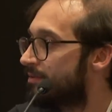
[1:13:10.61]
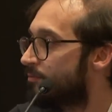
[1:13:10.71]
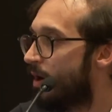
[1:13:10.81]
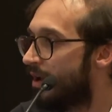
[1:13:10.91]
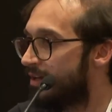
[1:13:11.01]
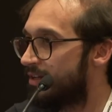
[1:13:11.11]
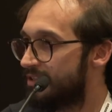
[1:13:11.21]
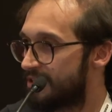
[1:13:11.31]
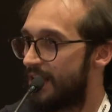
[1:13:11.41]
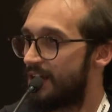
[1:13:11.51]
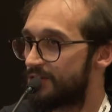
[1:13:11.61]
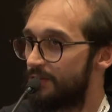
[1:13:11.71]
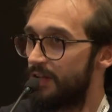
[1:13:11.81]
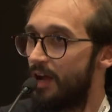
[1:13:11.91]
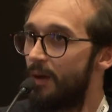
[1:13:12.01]
one that is
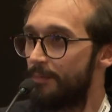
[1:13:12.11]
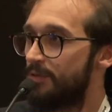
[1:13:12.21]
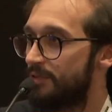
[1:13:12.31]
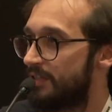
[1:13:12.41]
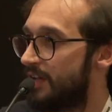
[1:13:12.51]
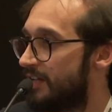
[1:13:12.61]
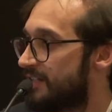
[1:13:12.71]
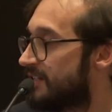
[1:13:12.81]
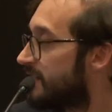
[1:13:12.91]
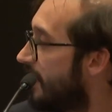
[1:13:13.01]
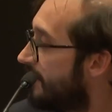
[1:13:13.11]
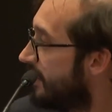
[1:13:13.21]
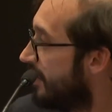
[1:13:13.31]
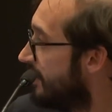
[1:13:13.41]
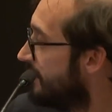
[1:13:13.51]
actually up to the tasks and the, and the